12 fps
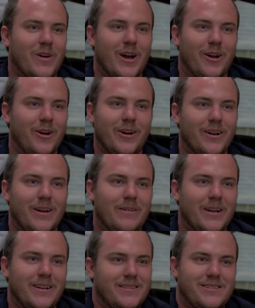I could. I
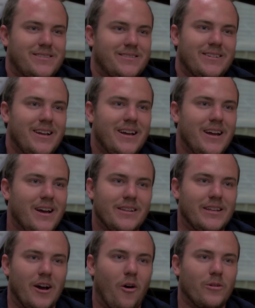mean, it's
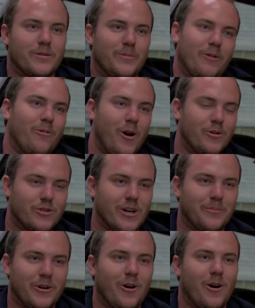the ultimate road
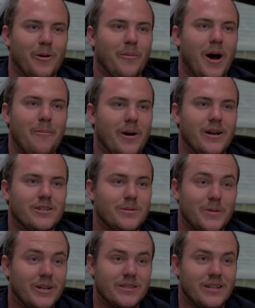trip car in my mind,
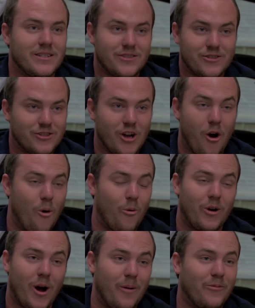just because it's
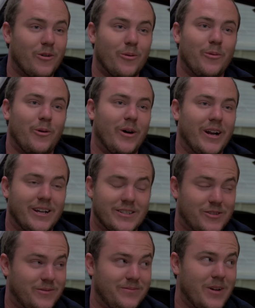so comfortable and it
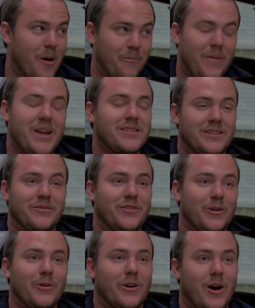gets amazing
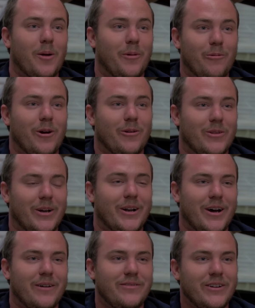fuel economy, weirdly
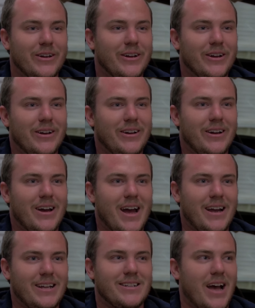enough.
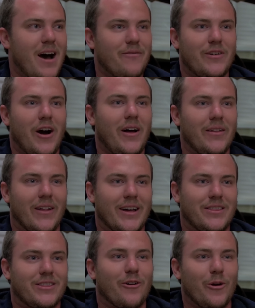I've gotten
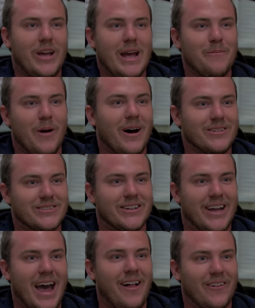like 38 miles a
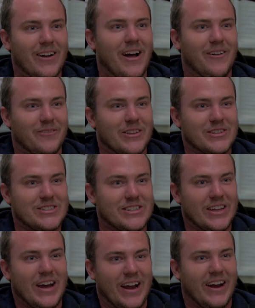gallon out of this
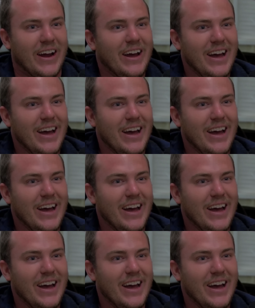thing.